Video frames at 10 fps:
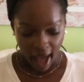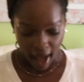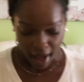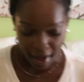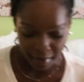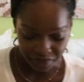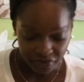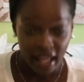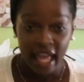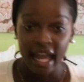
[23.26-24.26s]
And
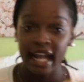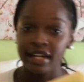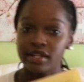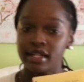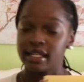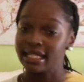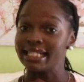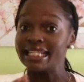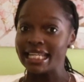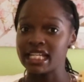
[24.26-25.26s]
I
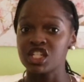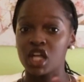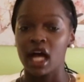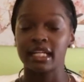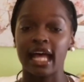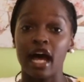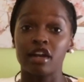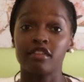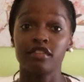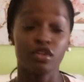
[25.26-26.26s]
did jot down
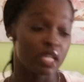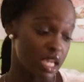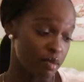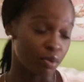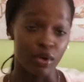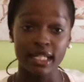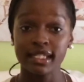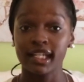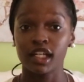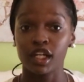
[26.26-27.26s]
a few key
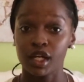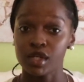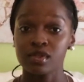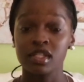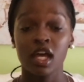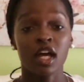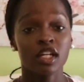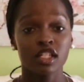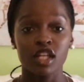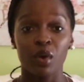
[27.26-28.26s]
points and notes,
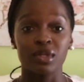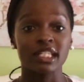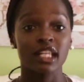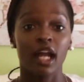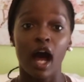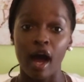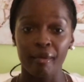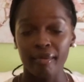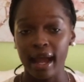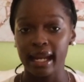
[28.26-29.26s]
so we're just going to
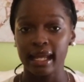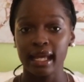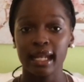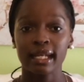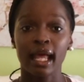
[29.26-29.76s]
hop right in.